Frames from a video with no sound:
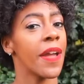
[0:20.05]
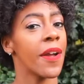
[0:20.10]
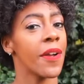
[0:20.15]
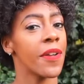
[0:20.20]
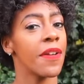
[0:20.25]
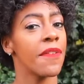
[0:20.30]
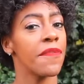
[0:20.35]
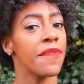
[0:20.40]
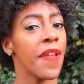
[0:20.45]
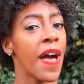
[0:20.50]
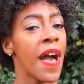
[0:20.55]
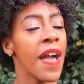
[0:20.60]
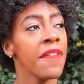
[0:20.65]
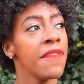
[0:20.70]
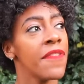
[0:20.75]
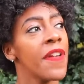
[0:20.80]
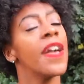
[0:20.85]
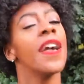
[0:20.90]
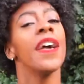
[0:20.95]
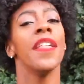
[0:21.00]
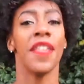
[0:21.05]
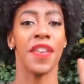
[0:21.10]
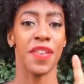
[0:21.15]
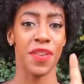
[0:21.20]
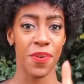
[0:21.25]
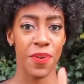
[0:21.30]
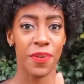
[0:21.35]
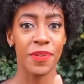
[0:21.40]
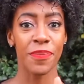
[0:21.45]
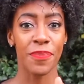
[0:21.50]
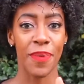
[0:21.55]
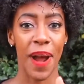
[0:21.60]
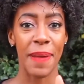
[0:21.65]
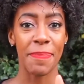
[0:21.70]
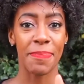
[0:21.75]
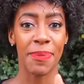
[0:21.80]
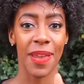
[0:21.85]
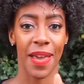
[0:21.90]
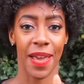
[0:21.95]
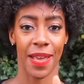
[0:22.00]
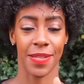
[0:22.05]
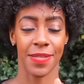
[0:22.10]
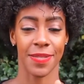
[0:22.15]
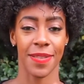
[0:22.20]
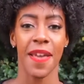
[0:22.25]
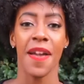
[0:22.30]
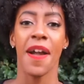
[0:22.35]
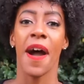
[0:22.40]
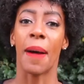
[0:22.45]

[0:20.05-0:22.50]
area of life, then you're in the right place.